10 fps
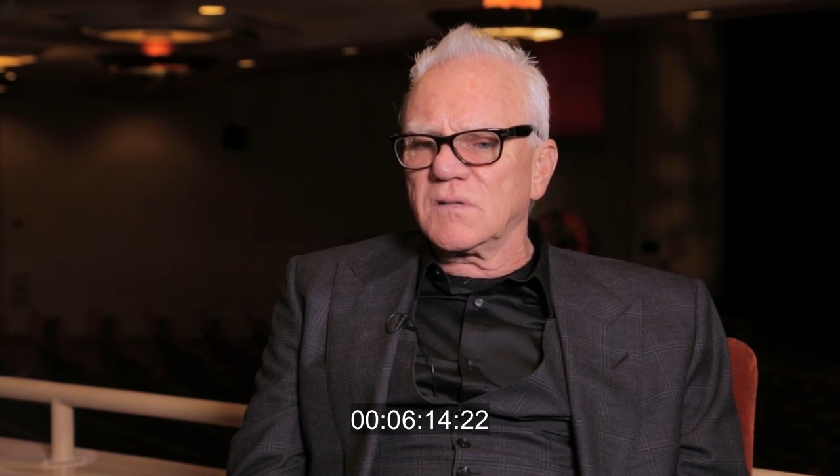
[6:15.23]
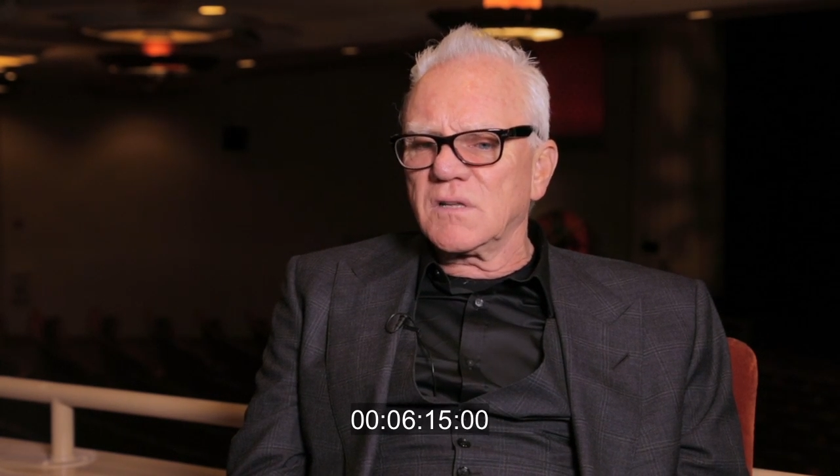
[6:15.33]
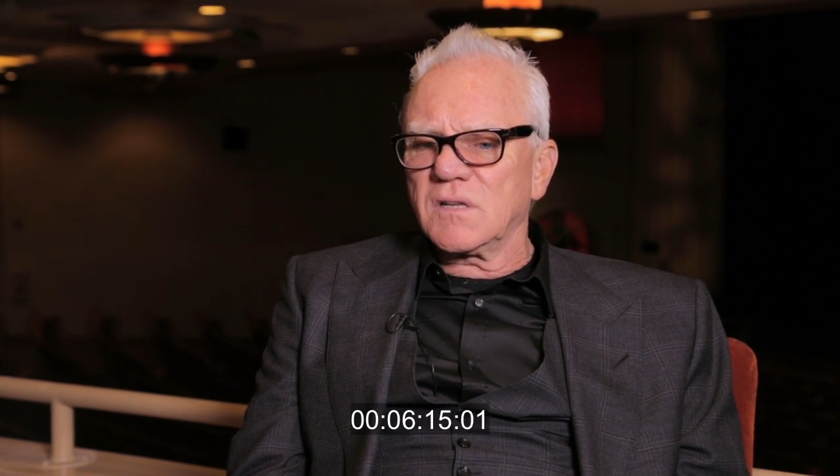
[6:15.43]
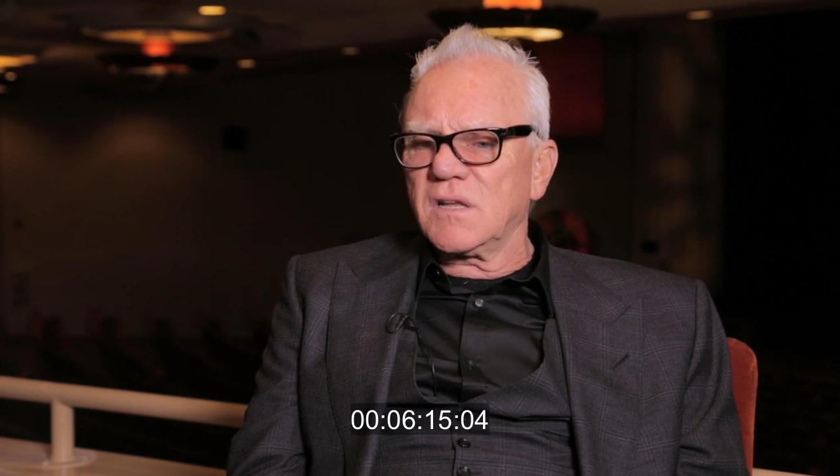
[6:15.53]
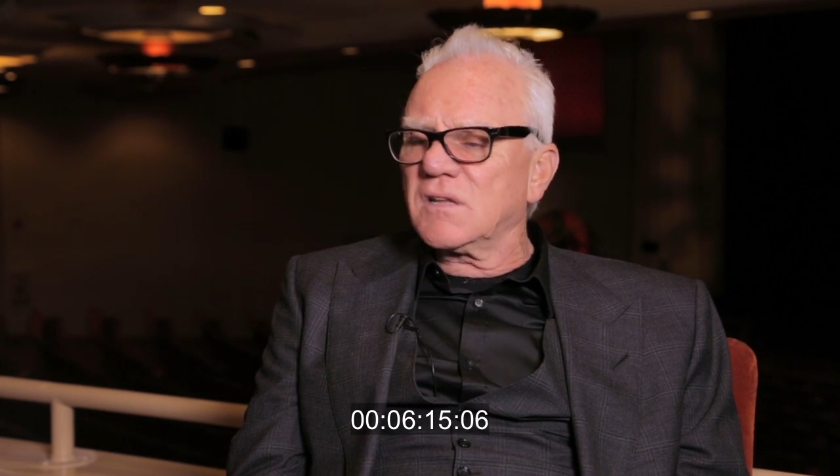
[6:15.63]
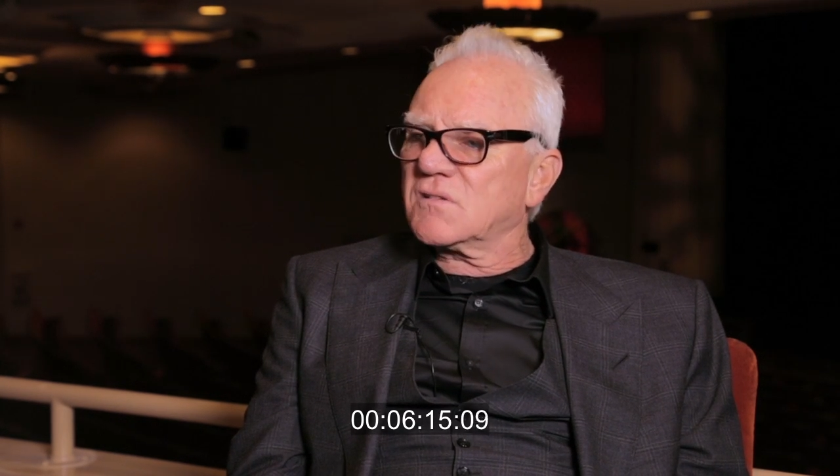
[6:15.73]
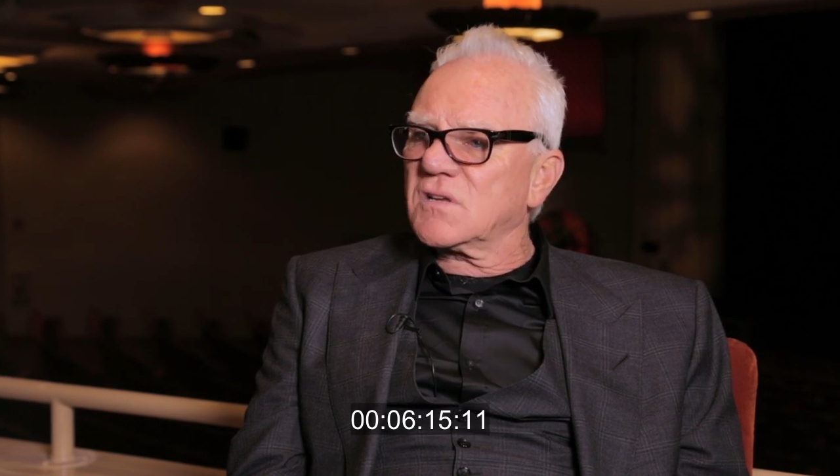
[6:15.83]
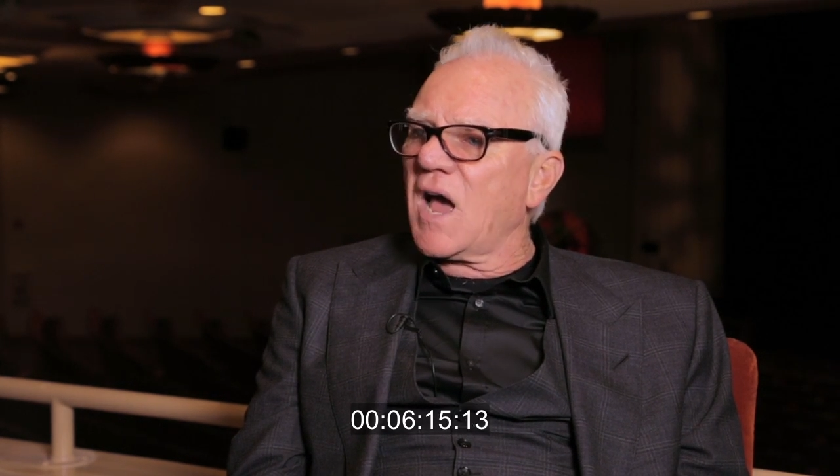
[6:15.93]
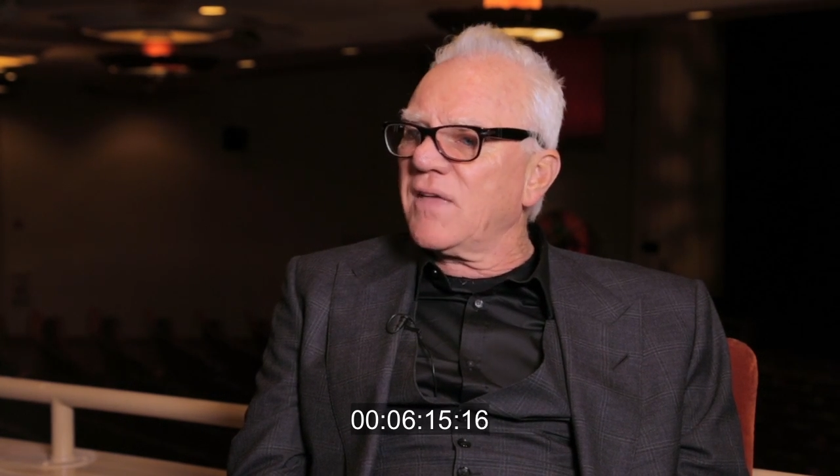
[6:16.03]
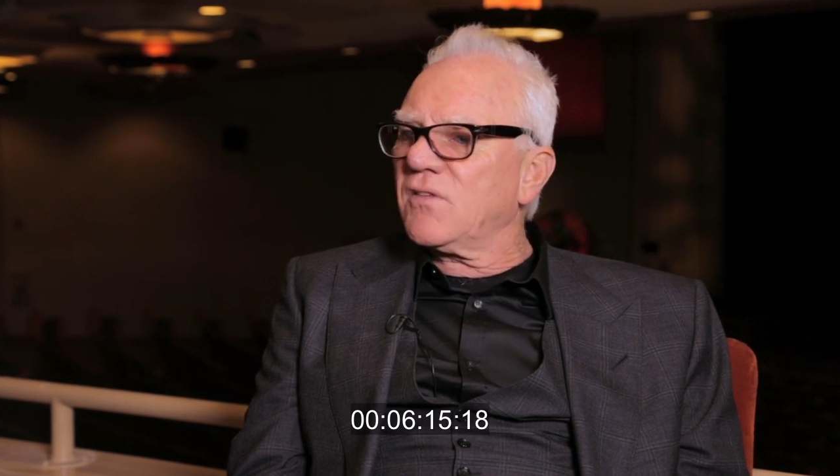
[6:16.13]
it's
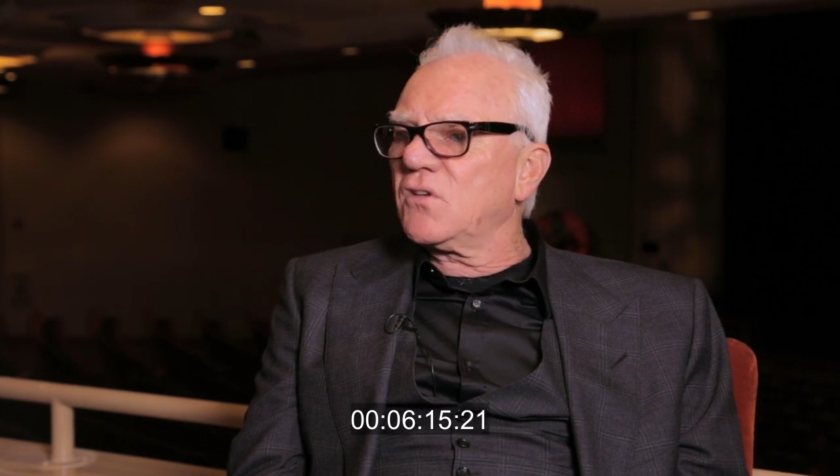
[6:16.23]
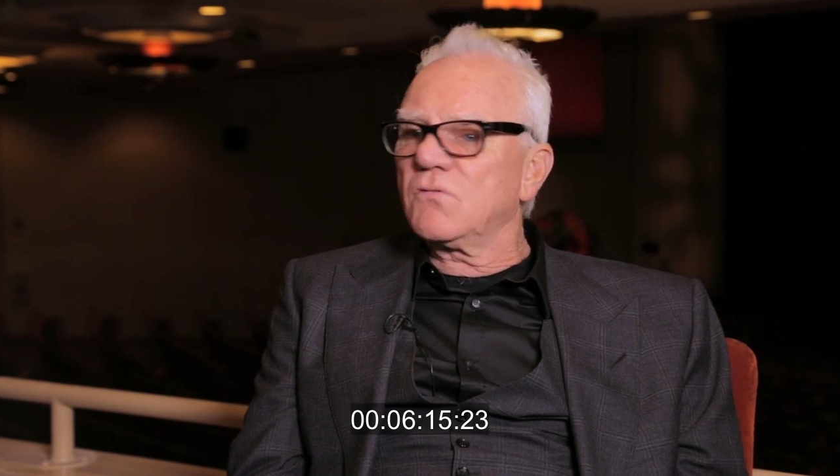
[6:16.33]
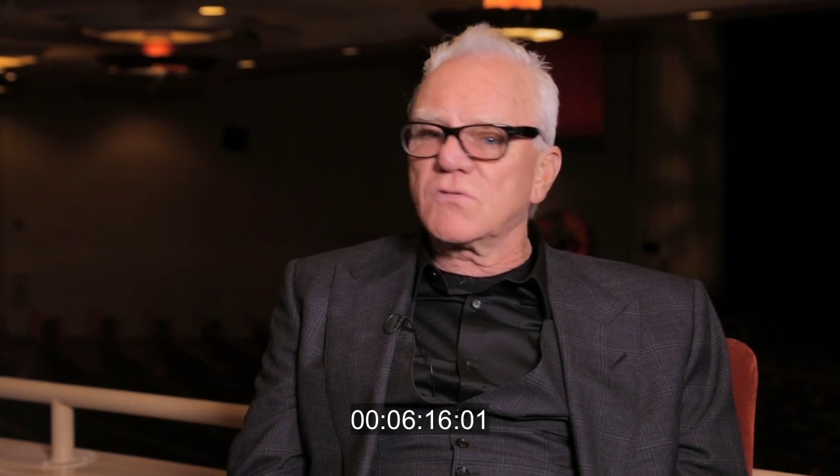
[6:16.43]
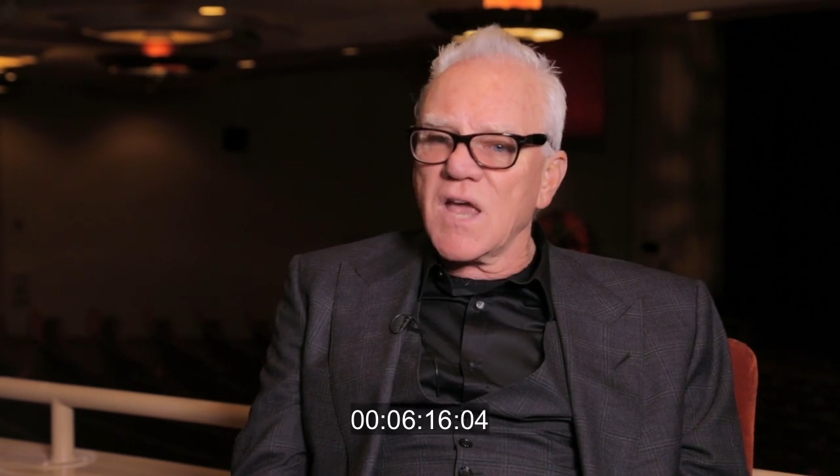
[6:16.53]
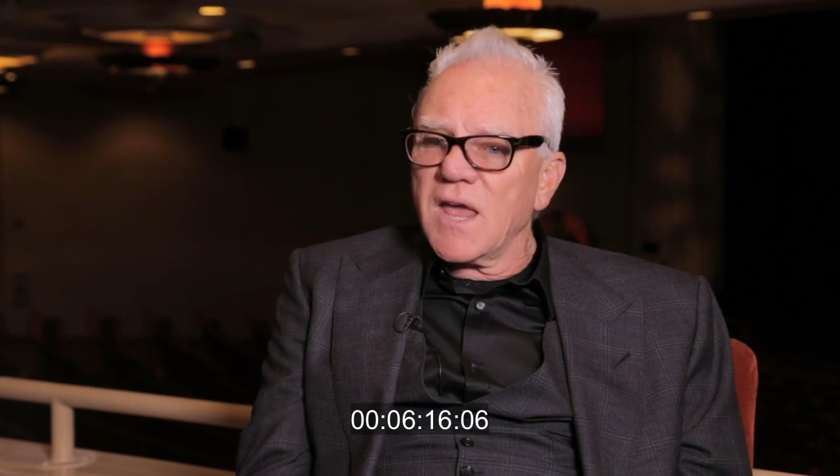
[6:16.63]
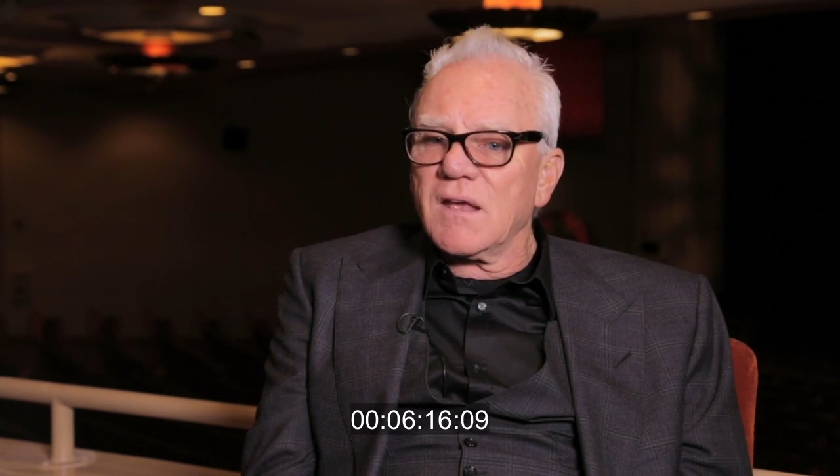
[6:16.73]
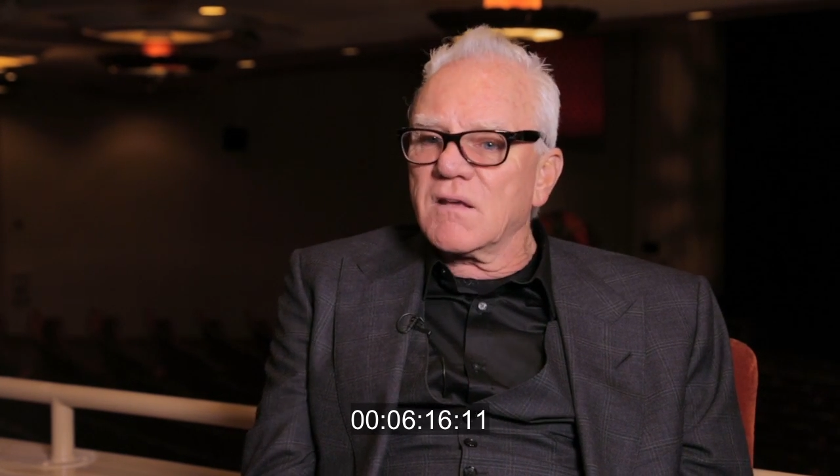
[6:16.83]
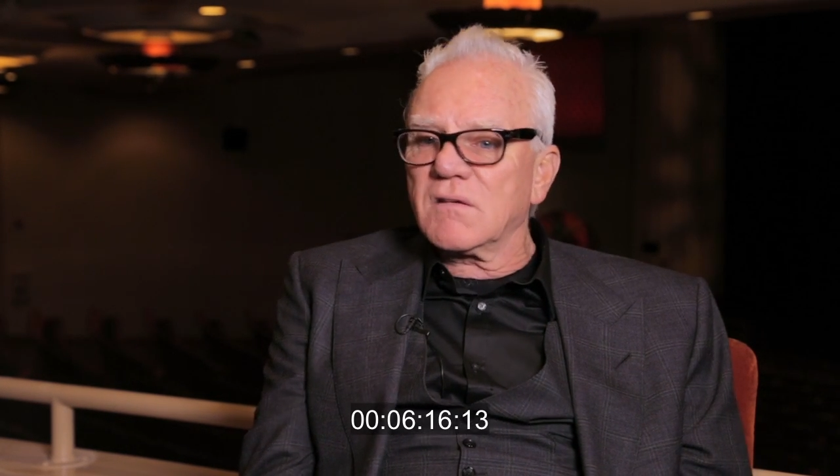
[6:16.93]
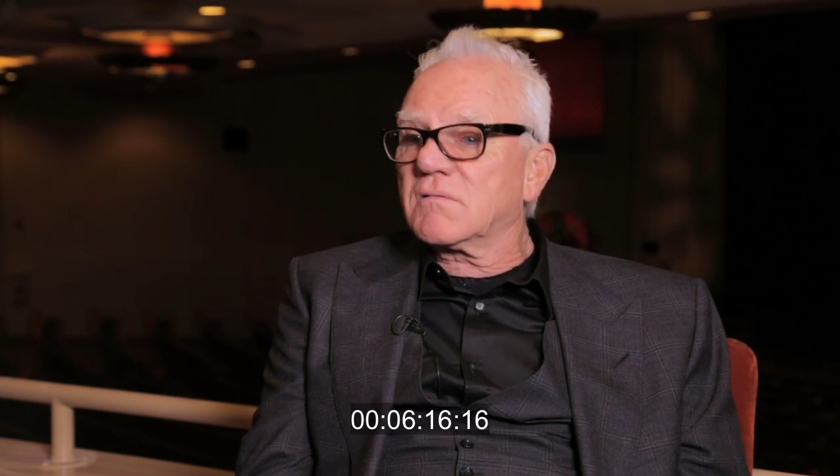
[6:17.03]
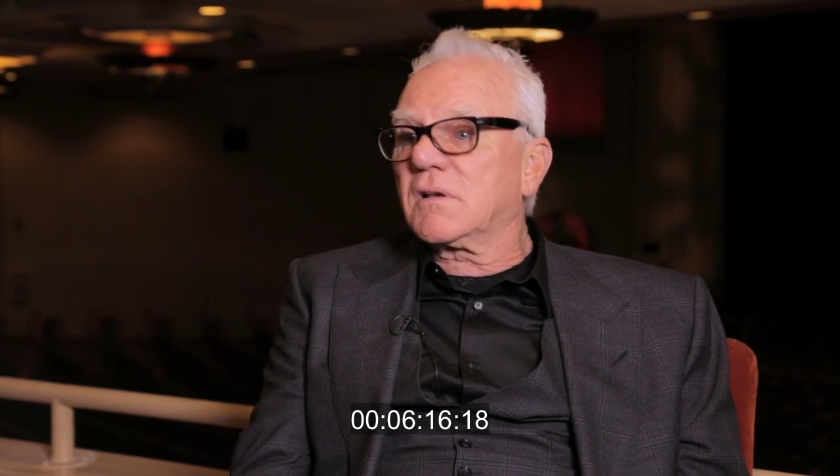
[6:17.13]
either you take